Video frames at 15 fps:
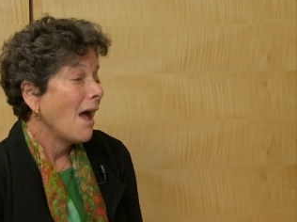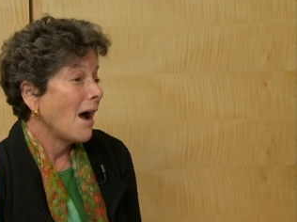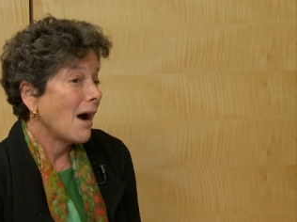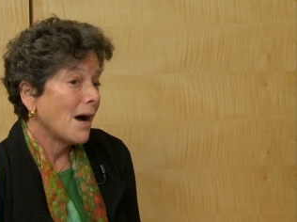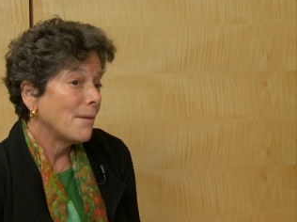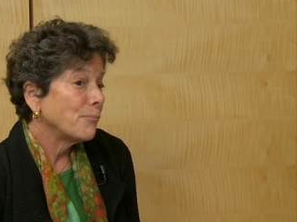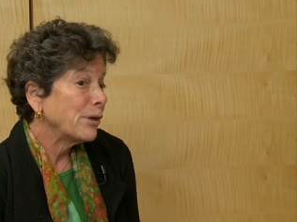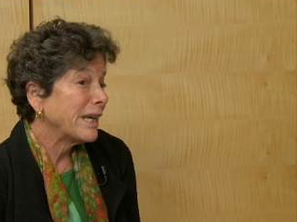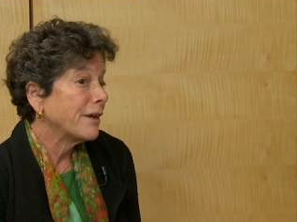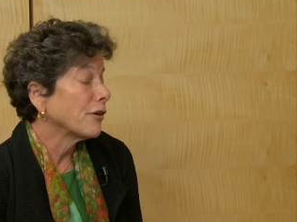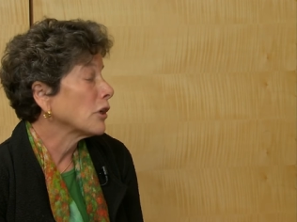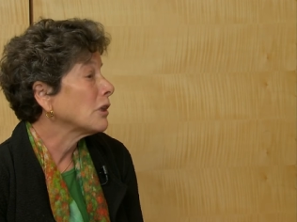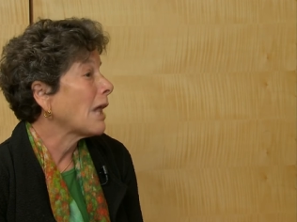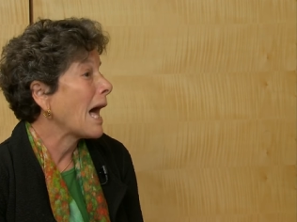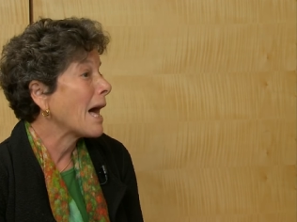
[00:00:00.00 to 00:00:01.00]
Um, we hear
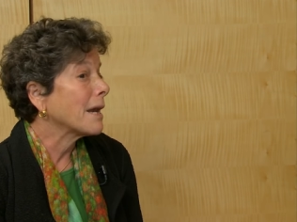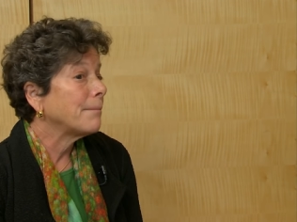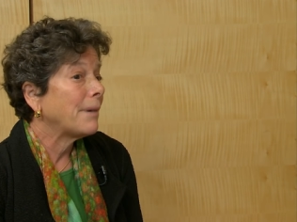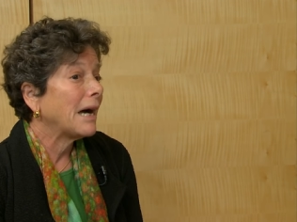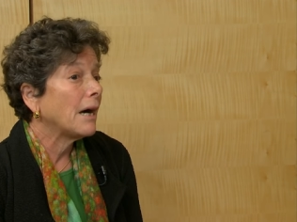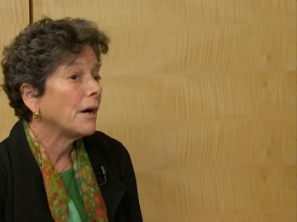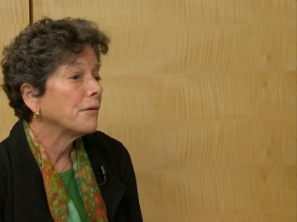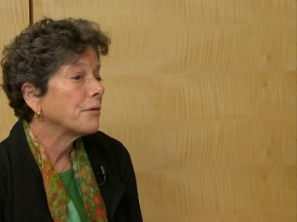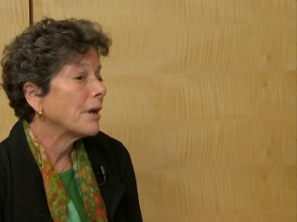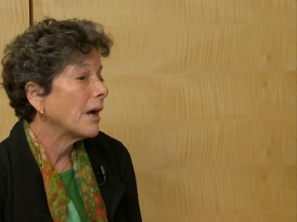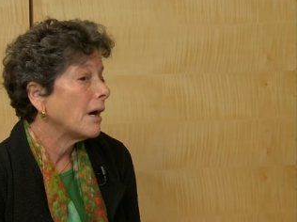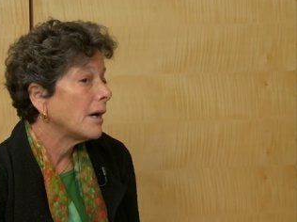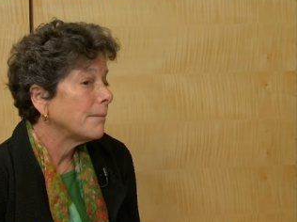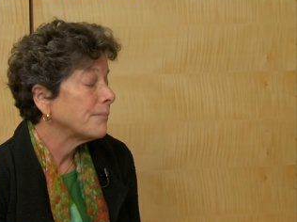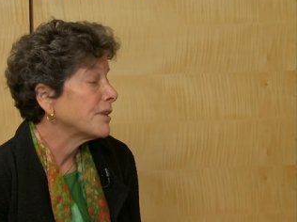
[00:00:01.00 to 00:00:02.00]
a lot about
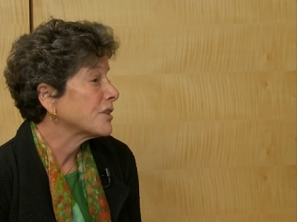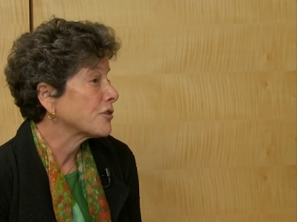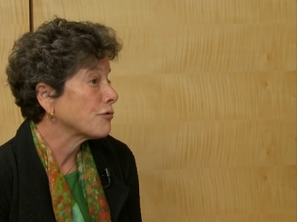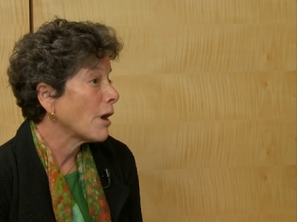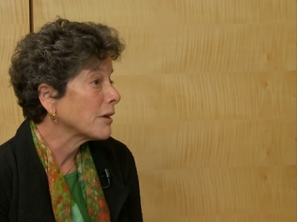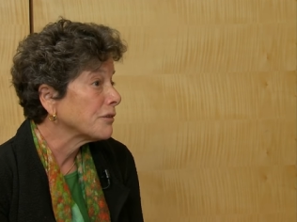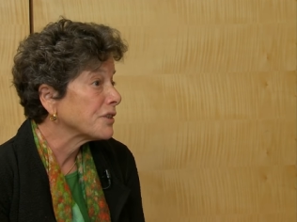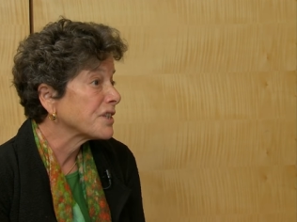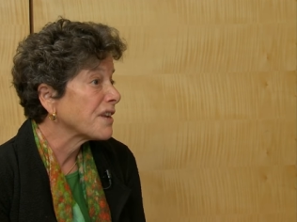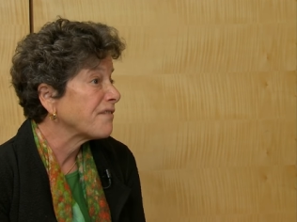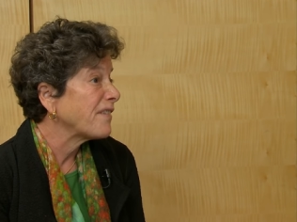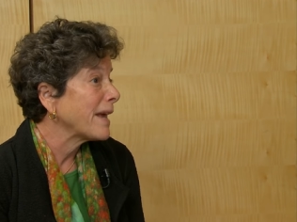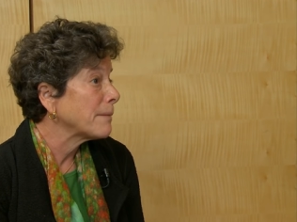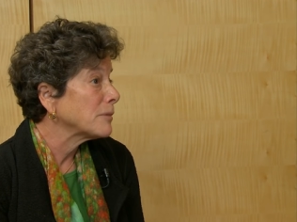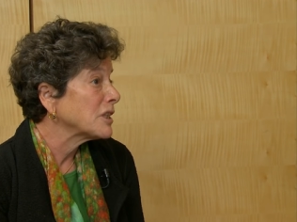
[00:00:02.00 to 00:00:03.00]
um, the struggles that
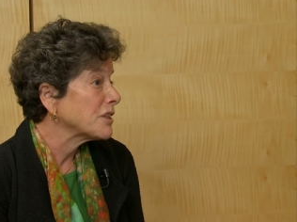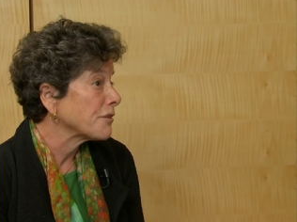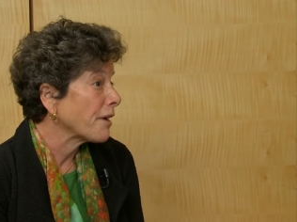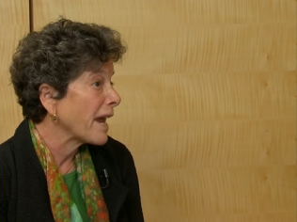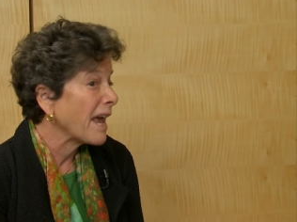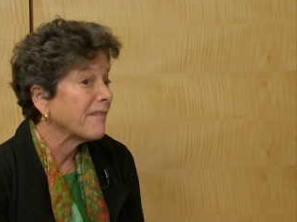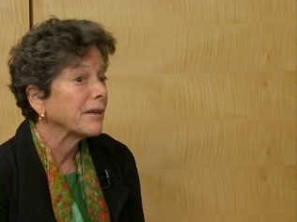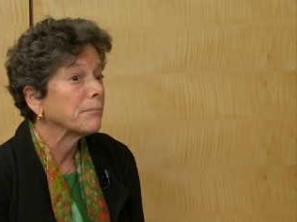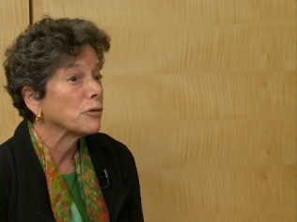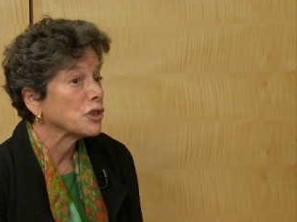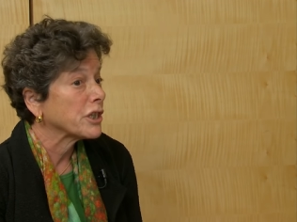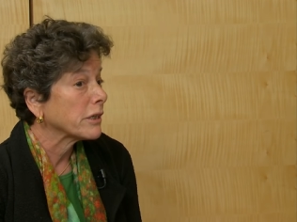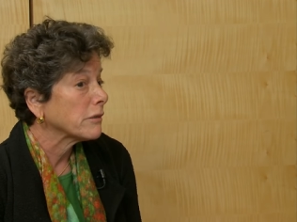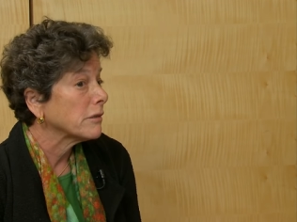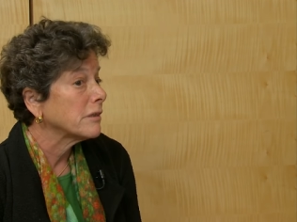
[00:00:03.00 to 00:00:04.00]
families are having,
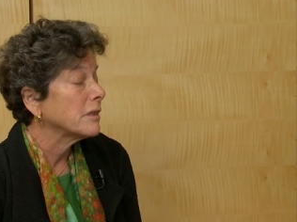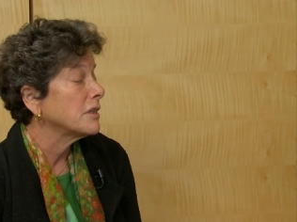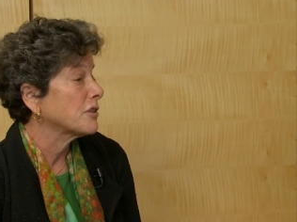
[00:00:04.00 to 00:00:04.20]
particularly